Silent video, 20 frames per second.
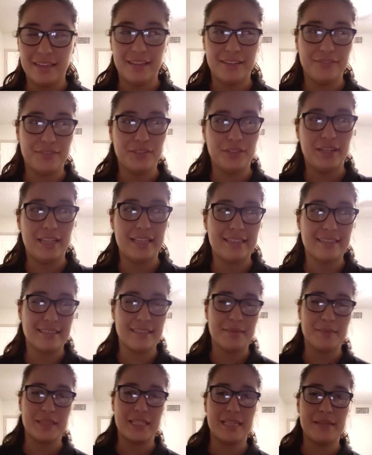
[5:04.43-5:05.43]
I feel like
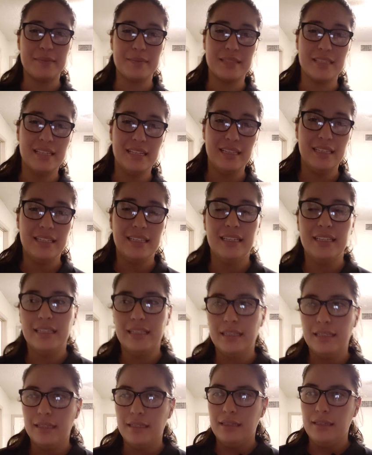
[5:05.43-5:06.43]
sometimes
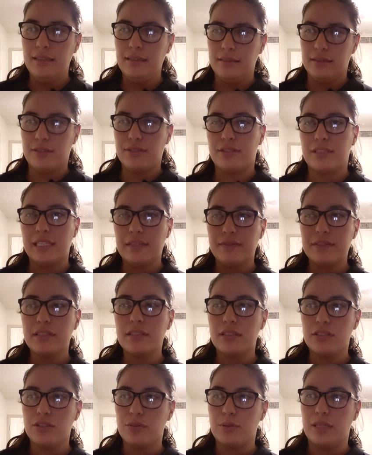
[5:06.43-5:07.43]
there's given
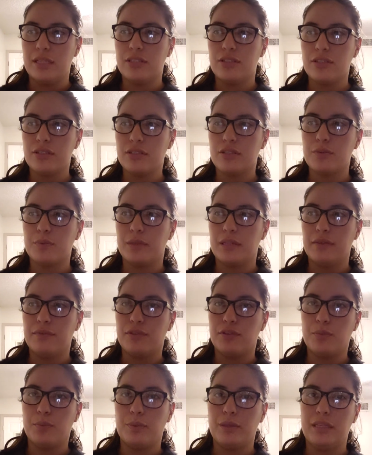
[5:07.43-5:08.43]
situations
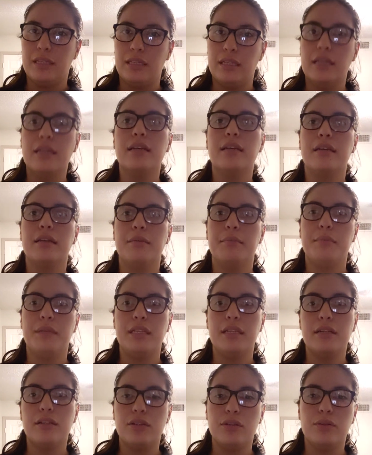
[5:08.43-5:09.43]
whenever we
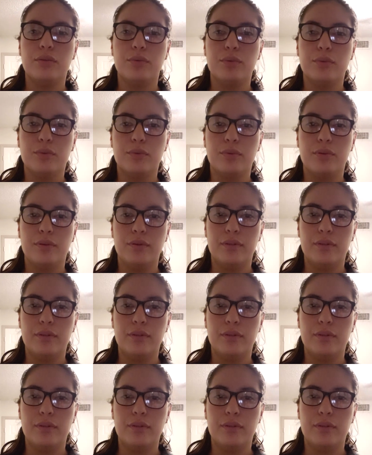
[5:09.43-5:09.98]
meet a new